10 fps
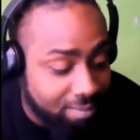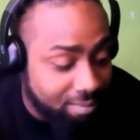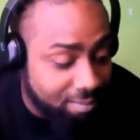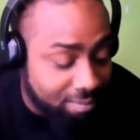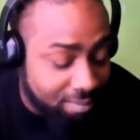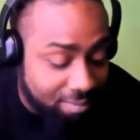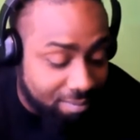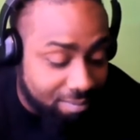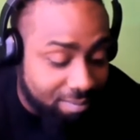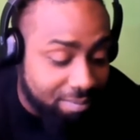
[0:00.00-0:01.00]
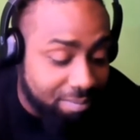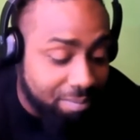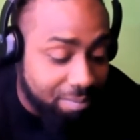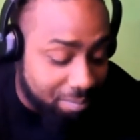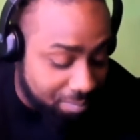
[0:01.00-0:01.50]

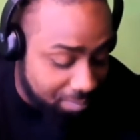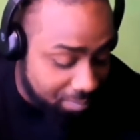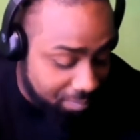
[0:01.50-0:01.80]
Nobody speaks.